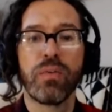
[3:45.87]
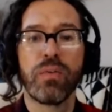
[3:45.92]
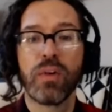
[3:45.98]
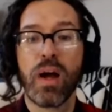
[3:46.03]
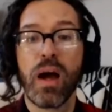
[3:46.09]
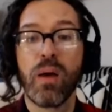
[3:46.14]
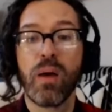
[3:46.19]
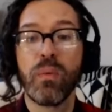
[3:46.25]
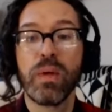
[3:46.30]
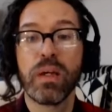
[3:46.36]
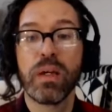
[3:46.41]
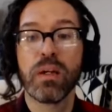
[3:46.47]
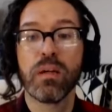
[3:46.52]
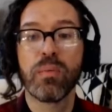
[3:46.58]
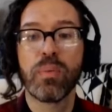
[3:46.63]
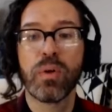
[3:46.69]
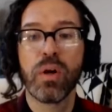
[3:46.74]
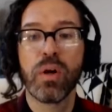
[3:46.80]
how we can
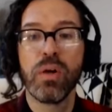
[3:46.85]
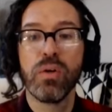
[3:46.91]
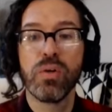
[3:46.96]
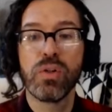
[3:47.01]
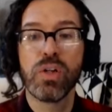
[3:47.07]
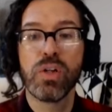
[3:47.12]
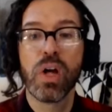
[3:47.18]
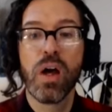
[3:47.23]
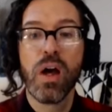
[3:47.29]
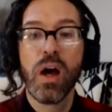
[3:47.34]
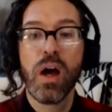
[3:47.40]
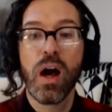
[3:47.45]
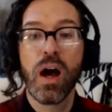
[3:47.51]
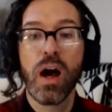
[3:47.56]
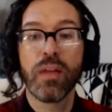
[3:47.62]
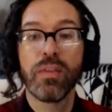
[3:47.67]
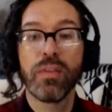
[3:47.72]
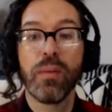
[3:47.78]
approach
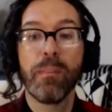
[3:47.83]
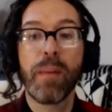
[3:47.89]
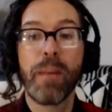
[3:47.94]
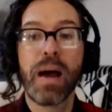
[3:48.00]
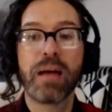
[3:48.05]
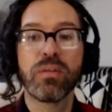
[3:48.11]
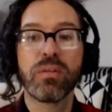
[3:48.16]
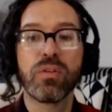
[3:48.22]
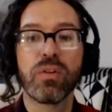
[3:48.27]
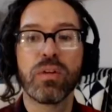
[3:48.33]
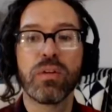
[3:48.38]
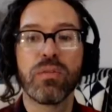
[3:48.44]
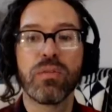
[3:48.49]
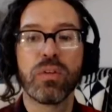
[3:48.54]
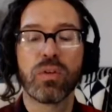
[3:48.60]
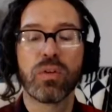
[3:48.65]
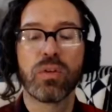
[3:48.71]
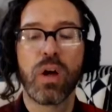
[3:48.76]
the master of
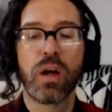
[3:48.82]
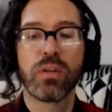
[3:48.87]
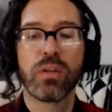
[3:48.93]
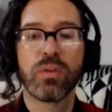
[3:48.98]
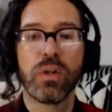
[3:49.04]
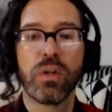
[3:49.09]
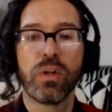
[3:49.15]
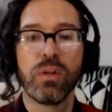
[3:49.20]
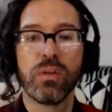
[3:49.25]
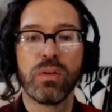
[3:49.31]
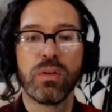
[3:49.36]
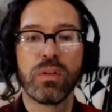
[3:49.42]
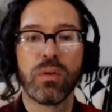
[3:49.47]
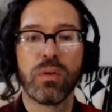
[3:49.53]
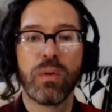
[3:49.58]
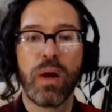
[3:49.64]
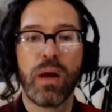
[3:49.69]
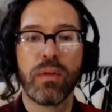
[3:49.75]
the crossroads
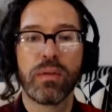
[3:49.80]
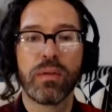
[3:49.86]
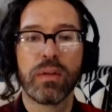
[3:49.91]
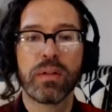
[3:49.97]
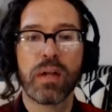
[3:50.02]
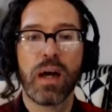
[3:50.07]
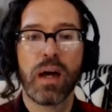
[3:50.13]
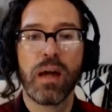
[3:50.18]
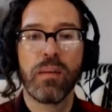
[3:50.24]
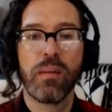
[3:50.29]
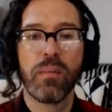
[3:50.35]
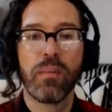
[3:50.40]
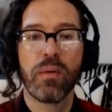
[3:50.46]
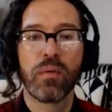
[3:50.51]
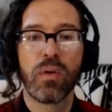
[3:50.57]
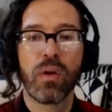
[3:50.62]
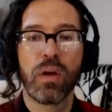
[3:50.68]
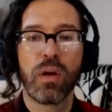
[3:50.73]
around the time
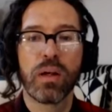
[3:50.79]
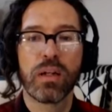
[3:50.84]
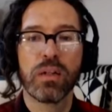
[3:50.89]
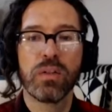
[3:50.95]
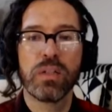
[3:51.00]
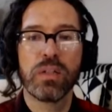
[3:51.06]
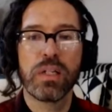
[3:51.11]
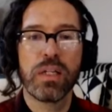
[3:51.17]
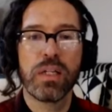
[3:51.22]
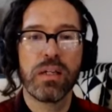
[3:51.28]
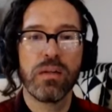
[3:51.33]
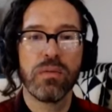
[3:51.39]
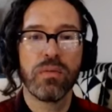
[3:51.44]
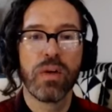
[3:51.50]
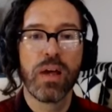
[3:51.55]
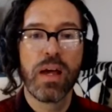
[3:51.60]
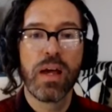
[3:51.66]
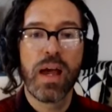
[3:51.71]
of All Hallows
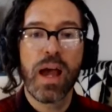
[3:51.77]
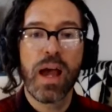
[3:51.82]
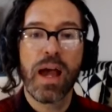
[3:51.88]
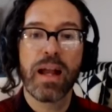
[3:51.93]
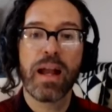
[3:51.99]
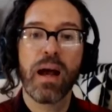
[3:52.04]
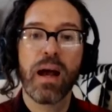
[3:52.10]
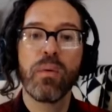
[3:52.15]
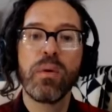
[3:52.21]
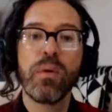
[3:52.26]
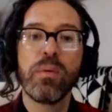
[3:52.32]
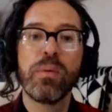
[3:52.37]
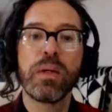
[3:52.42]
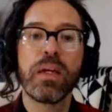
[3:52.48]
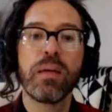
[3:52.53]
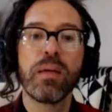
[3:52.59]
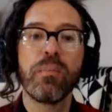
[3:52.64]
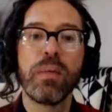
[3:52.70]
Eve, and how we
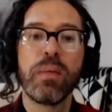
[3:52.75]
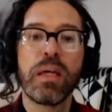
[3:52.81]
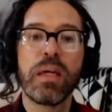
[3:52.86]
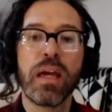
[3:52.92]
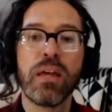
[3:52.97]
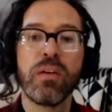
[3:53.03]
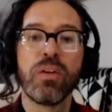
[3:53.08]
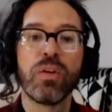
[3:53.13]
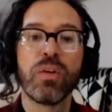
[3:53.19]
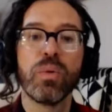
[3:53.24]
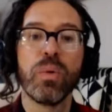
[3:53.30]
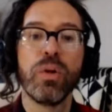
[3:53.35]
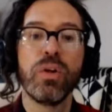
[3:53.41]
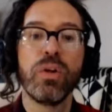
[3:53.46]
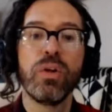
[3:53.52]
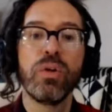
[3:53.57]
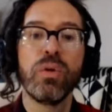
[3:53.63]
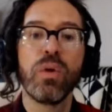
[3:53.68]
can begin to
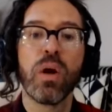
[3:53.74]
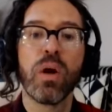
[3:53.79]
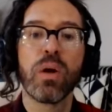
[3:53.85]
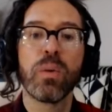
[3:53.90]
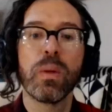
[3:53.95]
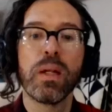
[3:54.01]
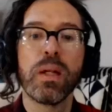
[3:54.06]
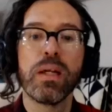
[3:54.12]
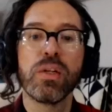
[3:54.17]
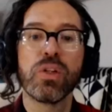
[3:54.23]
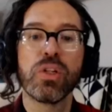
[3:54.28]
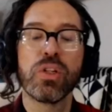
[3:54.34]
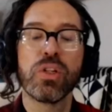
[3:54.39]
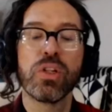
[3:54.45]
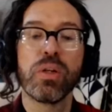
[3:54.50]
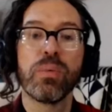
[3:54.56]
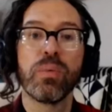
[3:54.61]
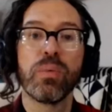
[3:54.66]
renew our
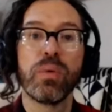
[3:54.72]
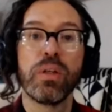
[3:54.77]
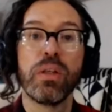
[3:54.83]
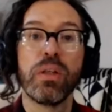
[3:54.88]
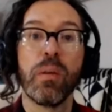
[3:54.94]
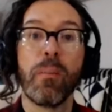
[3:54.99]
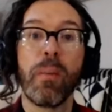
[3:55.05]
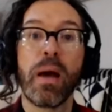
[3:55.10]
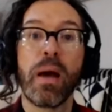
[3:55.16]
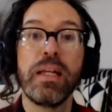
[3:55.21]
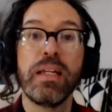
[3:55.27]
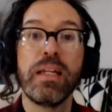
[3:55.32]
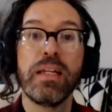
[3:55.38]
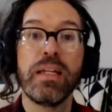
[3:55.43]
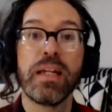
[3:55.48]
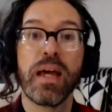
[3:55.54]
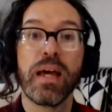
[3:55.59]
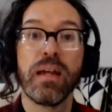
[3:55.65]
relationship with the mighty
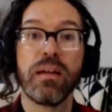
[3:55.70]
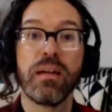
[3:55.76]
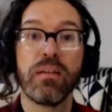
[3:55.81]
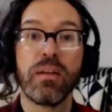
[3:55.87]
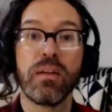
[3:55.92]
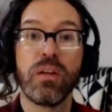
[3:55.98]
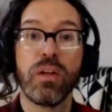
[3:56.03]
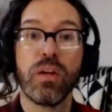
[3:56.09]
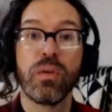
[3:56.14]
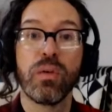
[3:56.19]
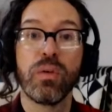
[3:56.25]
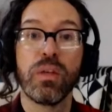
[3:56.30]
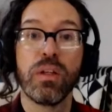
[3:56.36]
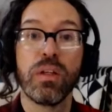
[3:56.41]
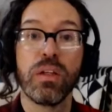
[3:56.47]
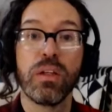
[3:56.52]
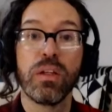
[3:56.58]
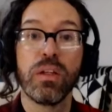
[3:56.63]
dead,
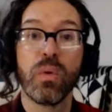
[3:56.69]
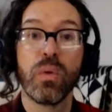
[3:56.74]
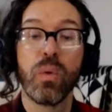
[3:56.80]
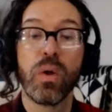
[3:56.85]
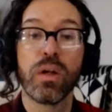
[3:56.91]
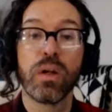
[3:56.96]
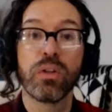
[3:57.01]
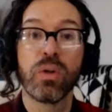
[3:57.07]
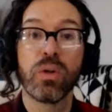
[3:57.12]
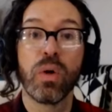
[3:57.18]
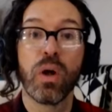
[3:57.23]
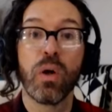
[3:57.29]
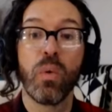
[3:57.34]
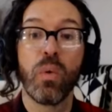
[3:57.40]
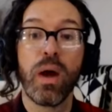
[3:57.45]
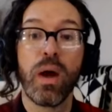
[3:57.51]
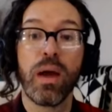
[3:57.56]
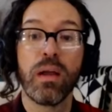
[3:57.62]
the ones who are
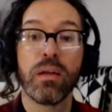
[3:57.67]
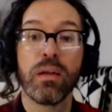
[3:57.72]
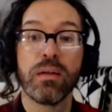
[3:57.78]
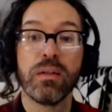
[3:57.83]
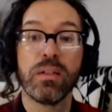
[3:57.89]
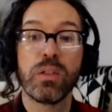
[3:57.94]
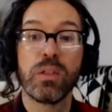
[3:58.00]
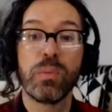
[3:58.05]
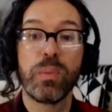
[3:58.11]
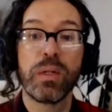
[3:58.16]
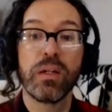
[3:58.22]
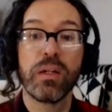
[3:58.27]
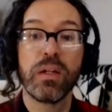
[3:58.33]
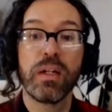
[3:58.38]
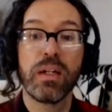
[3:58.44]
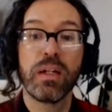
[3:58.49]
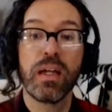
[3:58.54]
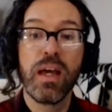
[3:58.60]
well in
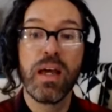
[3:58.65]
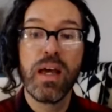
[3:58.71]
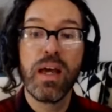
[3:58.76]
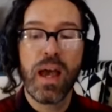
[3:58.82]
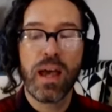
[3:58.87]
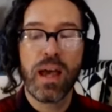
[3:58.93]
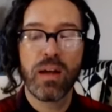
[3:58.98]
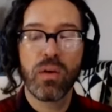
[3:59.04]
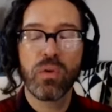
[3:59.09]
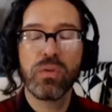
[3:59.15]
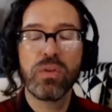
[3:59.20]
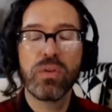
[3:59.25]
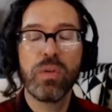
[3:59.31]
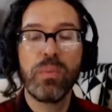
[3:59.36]
spirit, and also